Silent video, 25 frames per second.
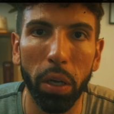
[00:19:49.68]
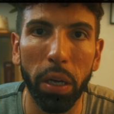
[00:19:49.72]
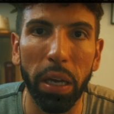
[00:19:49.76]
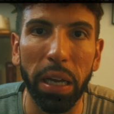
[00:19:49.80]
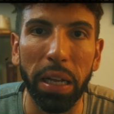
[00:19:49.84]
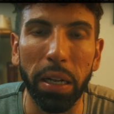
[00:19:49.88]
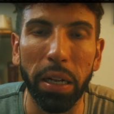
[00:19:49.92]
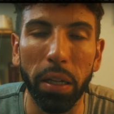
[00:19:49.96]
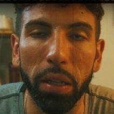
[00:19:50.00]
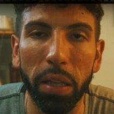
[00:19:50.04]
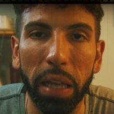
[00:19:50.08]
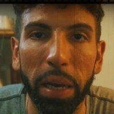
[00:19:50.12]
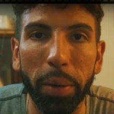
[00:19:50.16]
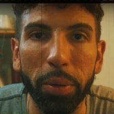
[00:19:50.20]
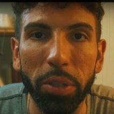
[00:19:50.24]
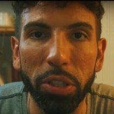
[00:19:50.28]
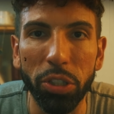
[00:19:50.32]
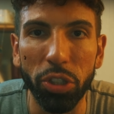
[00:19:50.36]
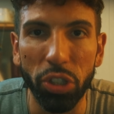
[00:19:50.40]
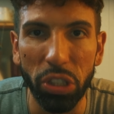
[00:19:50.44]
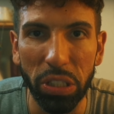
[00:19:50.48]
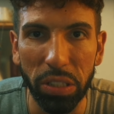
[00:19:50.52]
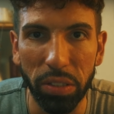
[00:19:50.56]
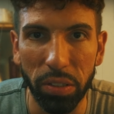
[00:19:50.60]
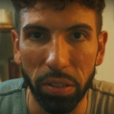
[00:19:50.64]
and allowing
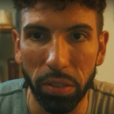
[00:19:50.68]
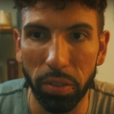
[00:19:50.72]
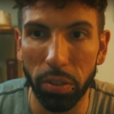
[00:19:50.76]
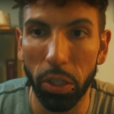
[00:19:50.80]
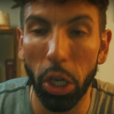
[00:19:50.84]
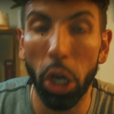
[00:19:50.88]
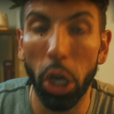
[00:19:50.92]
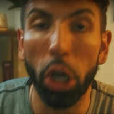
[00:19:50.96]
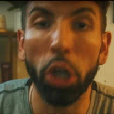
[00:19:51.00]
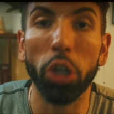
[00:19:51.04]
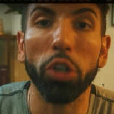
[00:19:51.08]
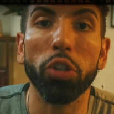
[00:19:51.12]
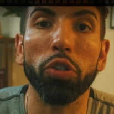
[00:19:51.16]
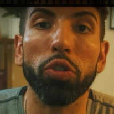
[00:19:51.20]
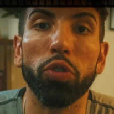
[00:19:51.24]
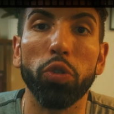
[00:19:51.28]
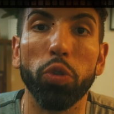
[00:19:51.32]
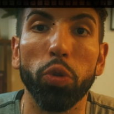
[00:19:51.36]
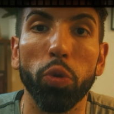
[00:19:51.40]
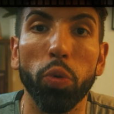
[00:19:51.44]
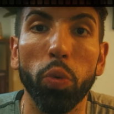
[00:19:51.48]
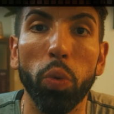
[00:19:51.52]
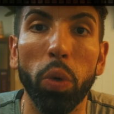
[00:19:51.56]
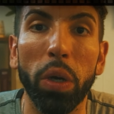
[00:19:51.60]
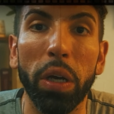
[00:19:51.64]
Jesus
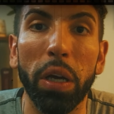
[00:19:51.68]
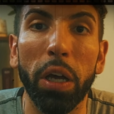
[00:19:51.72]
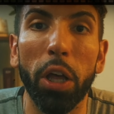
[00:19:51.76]
to